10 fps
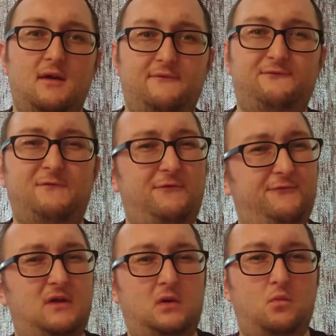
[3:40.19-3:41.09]

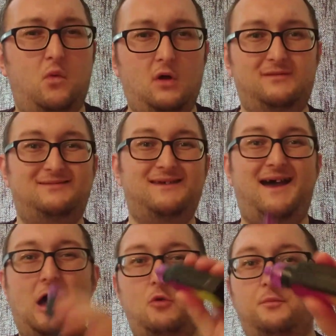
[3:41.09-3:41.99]
15 watts
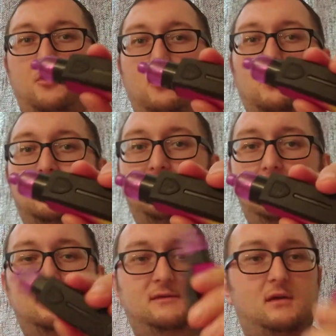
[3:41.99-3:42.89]
output with
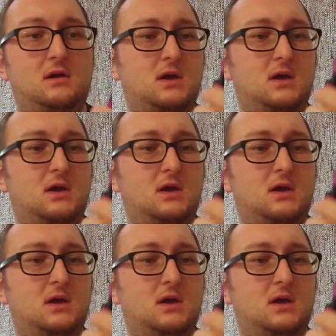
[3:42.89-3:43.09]
this.